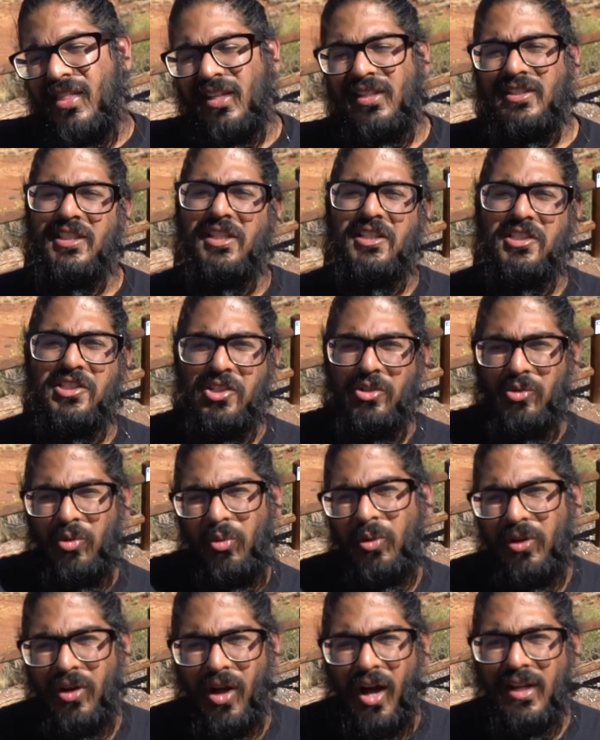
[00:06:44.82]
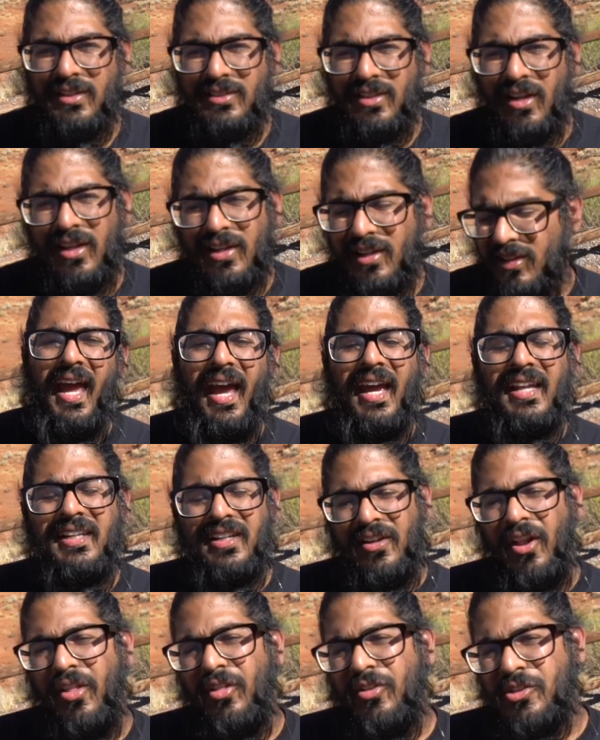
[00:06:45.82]
things like a Sonoran hot dog, and
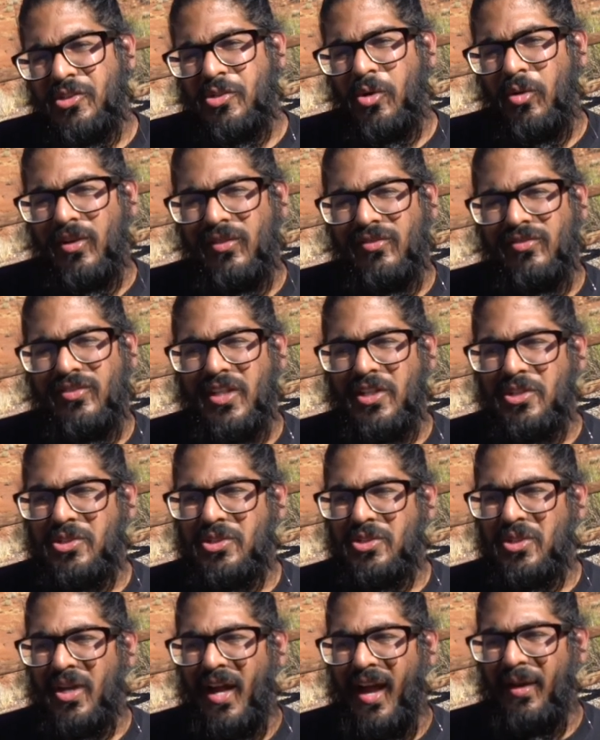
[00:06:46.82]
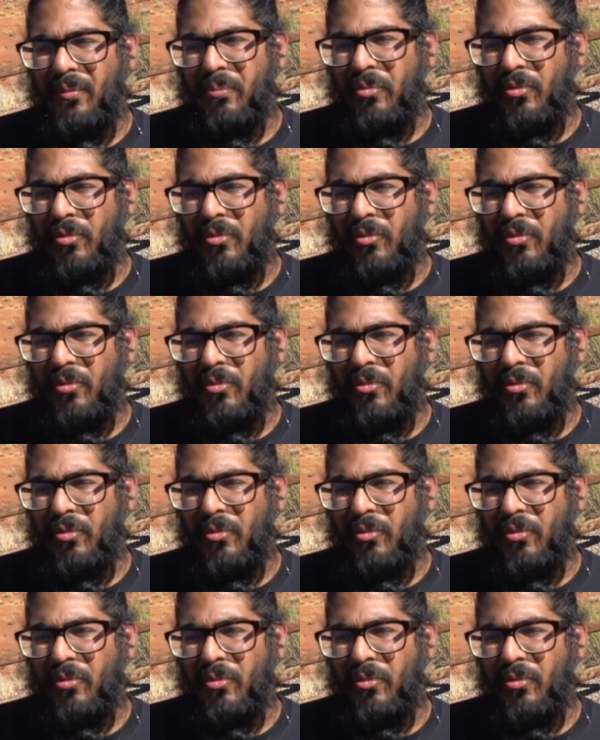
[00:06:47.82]
another sort of dish I